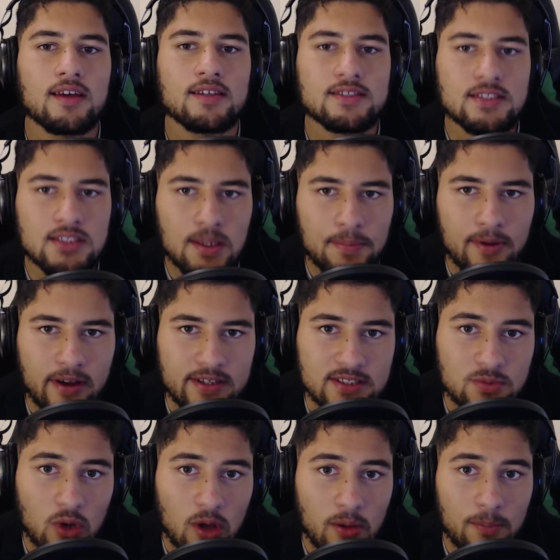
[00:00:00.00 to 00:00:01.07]
Sup guys,
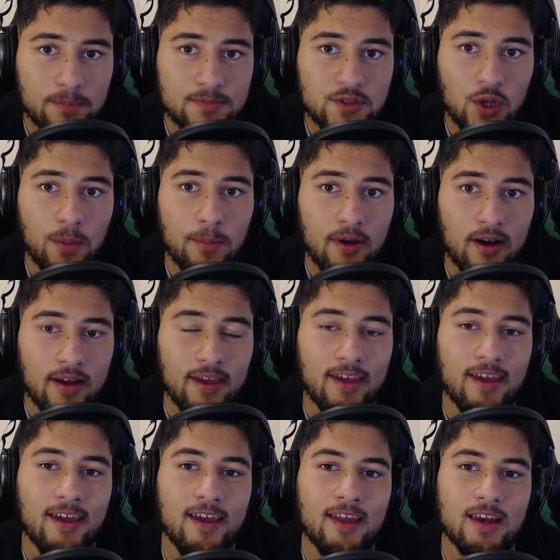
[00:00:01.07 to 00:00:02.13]
welcome to
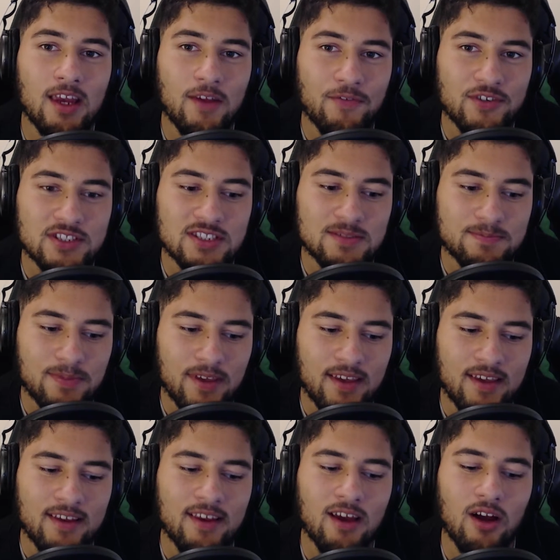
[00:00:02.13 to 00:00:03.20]
my Need for
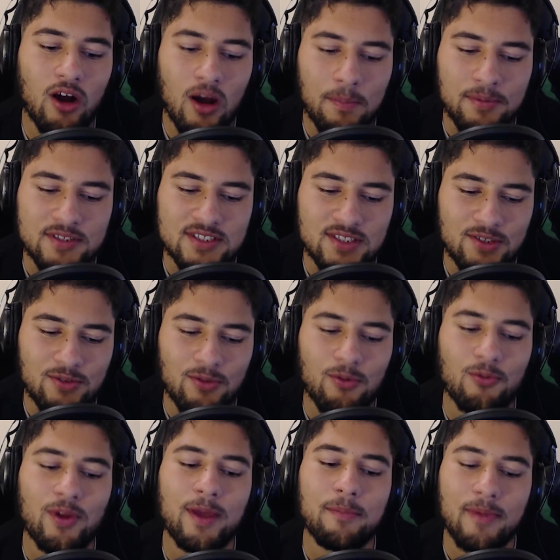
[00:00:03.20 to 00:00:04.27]
Speed Hot Pursuit
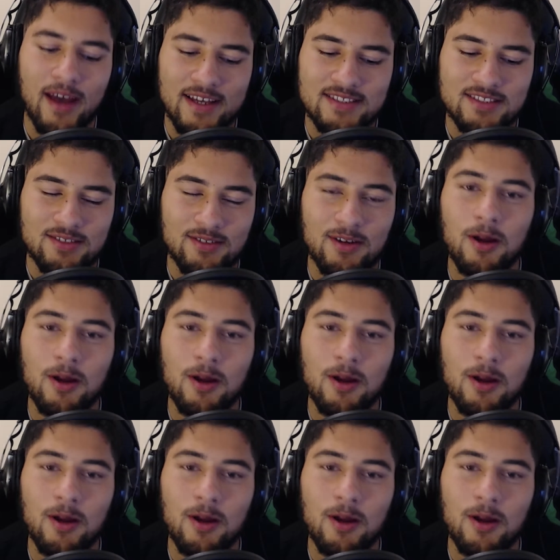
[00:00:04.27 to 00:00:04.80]
Remastered